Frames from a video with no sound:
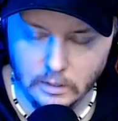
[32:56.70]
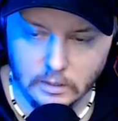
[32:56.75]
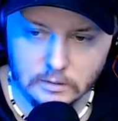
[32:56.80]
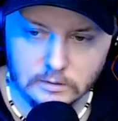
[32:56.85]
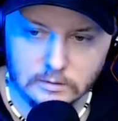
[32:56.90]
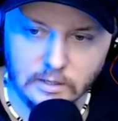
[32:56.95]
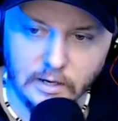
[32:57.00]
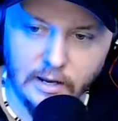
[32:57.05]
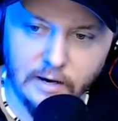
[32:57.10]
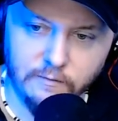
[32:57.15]

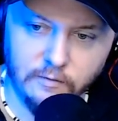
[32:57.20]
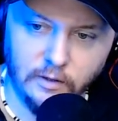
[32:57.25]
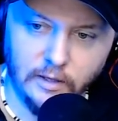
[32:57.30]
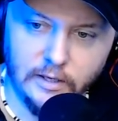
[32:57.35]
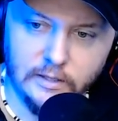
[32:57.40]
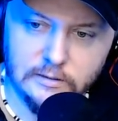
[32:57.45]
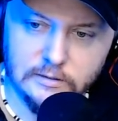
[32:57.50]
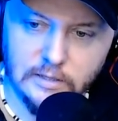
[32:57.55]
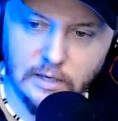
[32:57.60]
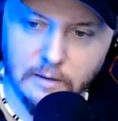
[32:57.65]
Did I ever
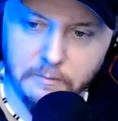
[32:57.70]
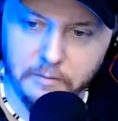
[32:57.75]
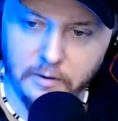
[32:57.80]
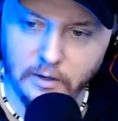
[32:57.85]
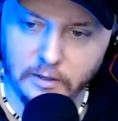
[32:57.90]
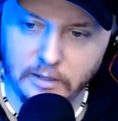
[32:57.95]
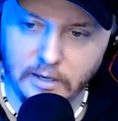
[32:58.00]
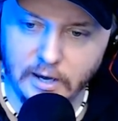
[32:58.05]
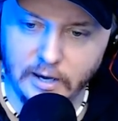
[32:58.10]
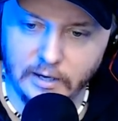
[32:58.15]
like CM
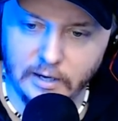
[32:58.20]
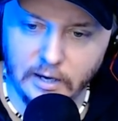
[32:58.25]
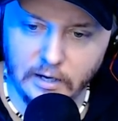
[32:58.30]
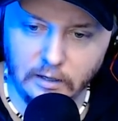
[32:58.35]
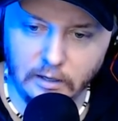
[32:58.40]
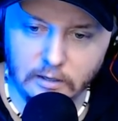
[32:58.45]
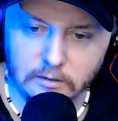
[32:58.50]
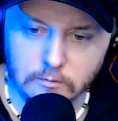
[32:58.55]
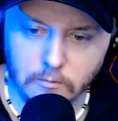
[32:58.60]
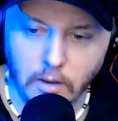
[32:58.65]
Punk? Yeah, I kind of
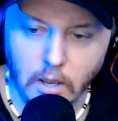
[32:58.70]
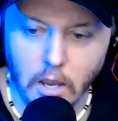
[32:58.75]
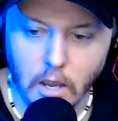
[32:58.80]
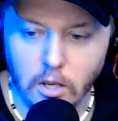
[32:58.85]
liked him.